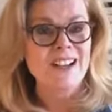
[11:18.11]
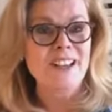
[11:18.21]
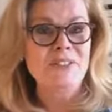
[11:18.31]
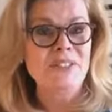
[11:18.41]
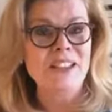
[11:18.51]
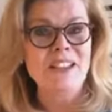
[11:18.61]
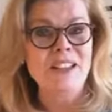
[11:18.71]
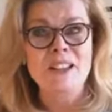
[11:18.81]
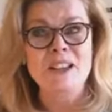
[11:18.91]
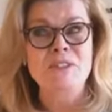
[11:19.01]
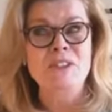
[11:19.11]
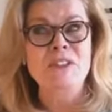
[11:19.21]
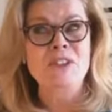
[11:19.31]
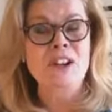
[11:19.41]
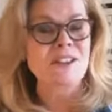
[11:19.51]
if, if
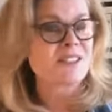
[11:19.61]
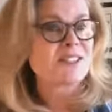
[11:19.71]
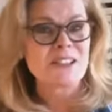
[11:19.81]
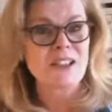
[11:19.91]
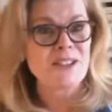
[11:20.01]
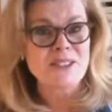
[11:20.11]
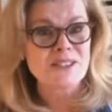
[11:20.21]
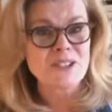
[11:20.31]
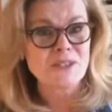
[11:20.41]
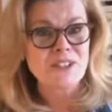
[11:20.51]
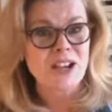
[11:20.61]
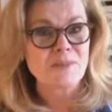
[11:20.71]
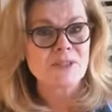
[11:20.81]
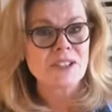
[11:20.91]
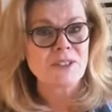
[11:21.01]
even on, still on the stovetop
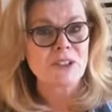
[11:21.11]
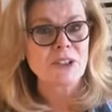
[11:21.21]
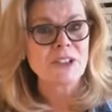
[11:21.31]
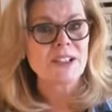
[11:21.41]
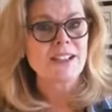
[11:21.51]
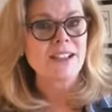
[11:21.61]
to even cook.